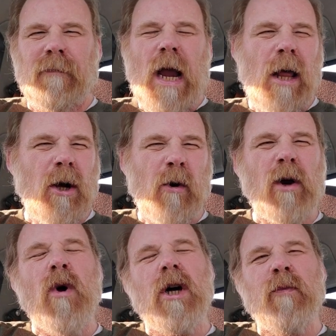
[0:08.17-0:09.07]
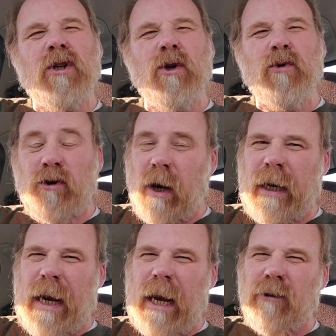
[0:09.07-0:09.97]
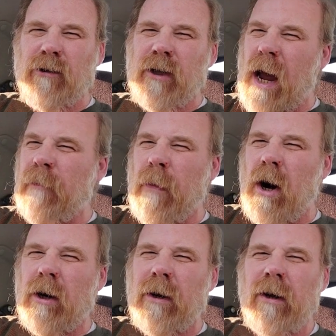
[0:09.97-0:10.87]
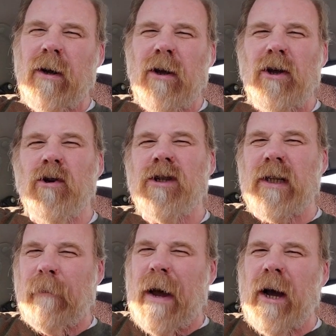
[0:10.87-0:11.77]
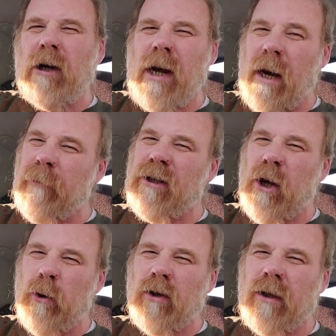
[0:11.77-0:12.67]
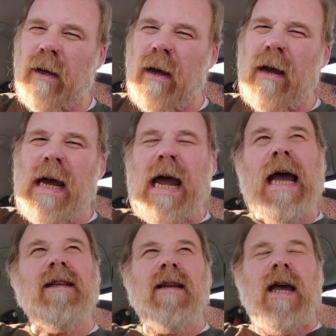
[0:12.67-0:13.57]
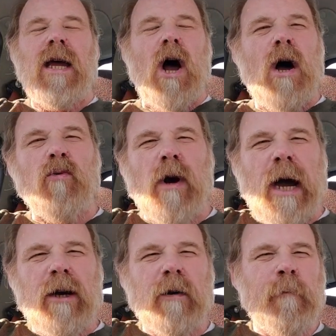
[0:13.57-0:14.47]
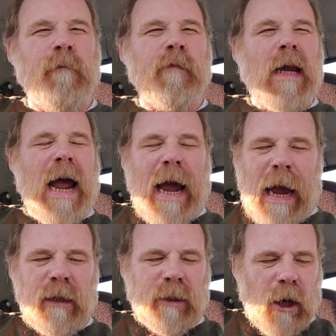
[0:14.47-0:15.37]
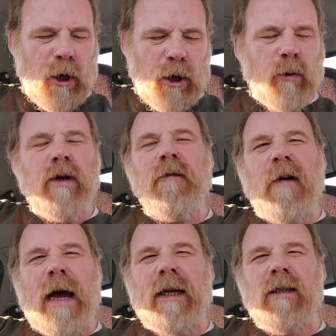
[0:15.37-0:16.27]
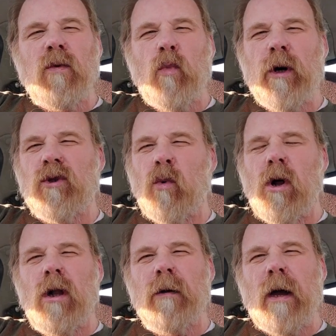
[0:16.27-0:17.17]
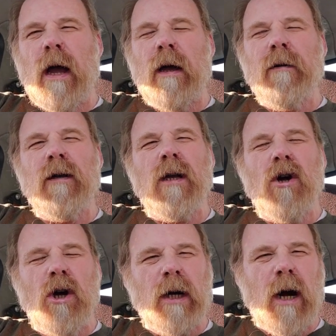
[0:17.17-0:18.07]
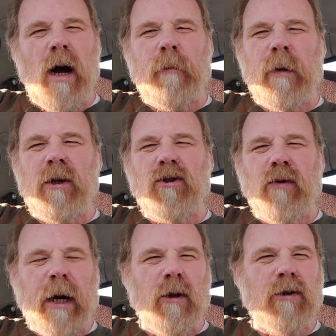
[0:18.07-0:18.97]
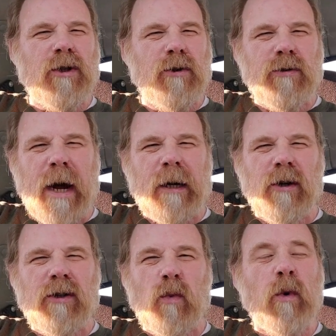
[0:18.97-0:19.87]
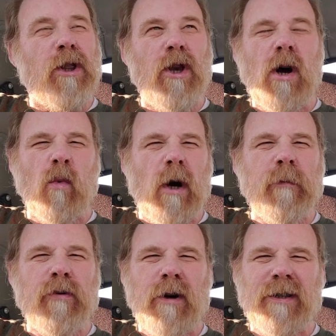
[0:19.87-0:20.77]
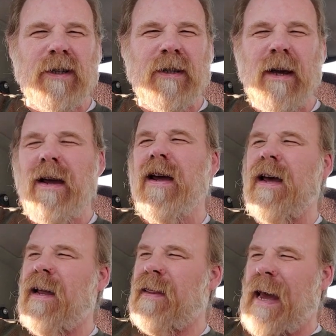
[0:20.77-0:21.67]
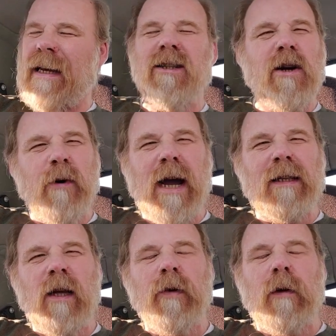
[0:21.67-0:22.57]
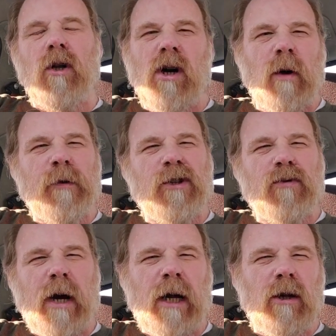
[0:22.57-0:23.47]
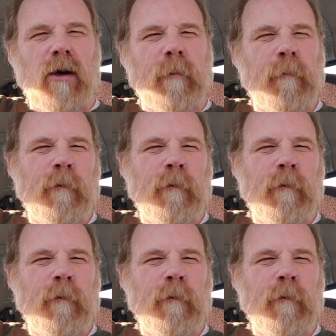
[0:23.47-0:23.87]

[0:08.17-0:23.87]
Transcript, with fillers: Hello and welcome to Trucking Answers. I'm Mark, your semi-autonomous host. And today Outrider has a new device which will hook up trailers to tractors with no one present. That's correct. They'll be able to hook up a trailer